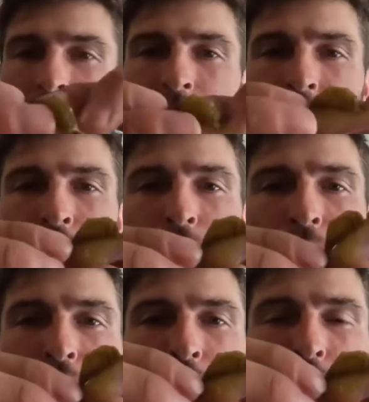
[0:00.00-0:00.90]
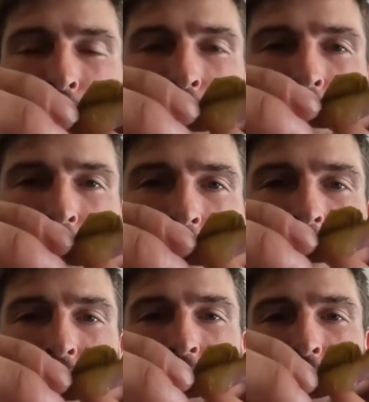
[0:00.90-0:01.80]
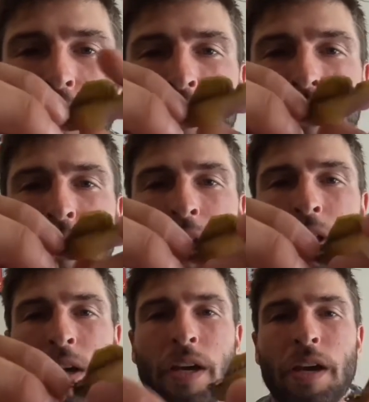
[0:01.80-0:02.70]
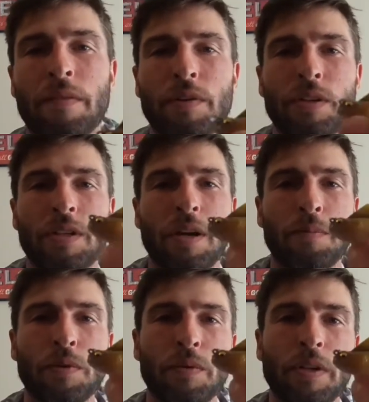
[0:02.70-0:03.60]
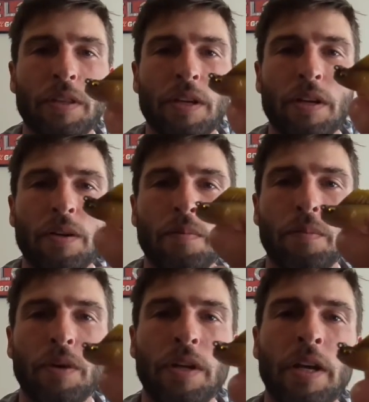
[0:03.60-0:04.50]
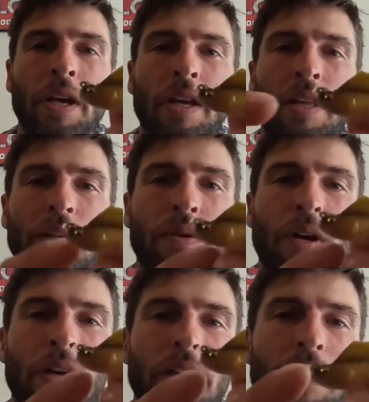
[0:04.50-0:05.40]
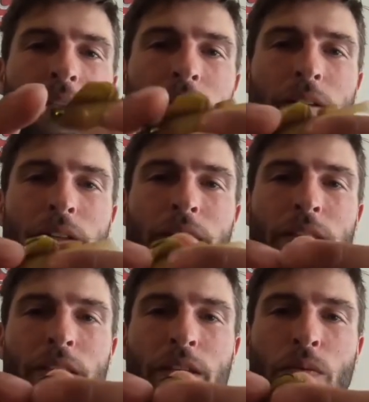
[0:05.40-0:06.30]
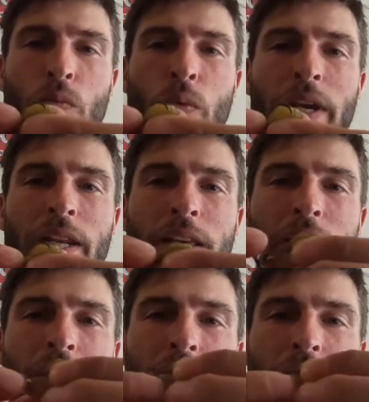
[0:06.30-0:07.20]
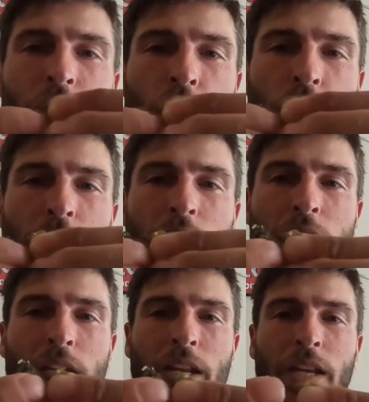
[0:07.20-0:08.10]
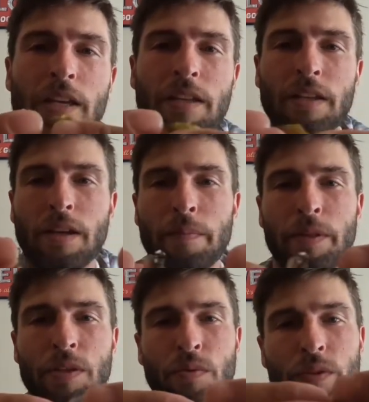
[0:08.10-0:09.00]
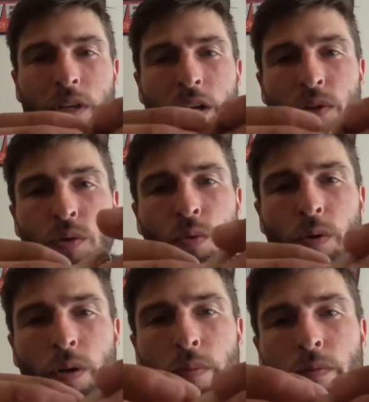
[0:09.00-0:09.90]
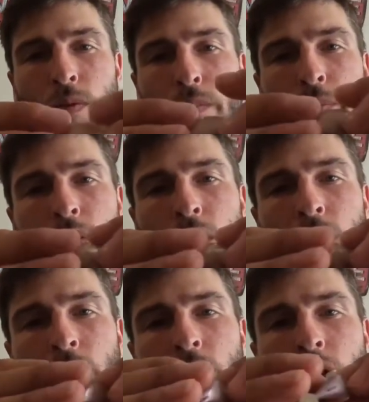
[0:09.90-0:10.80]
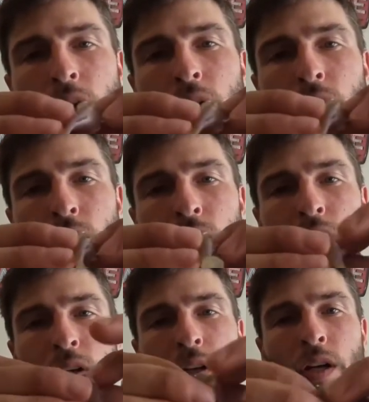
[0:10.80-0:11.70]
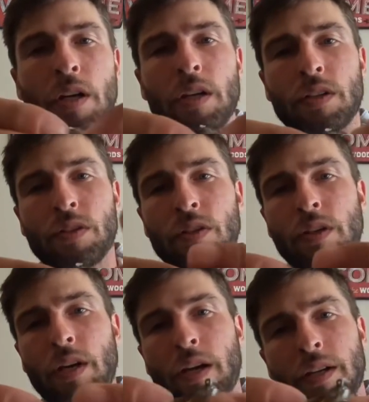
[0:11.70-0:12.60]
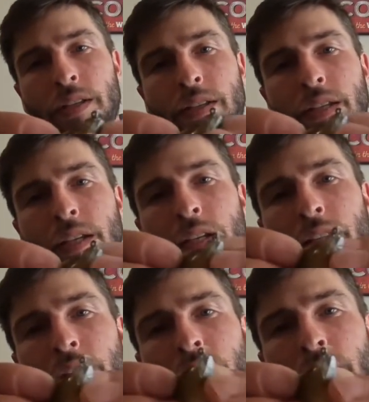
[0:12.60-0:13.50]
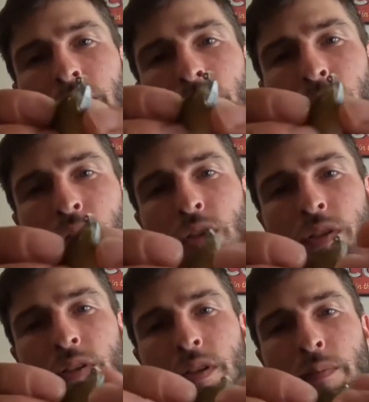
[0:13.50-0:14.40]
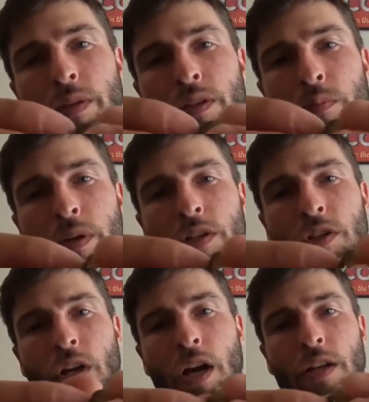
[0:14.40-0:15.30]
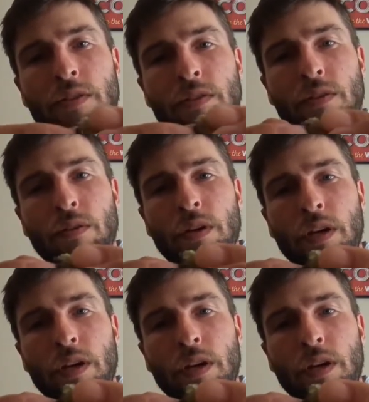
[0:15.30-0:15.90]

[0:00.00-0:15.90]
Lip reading: I do fish these in creeks a lot too. I have a good time doing it there. But then you got the weighted jig head. I mean, this one's kind of torn up from earlier, so you can kind of see it in there. Here, I mean, this bait's shot, so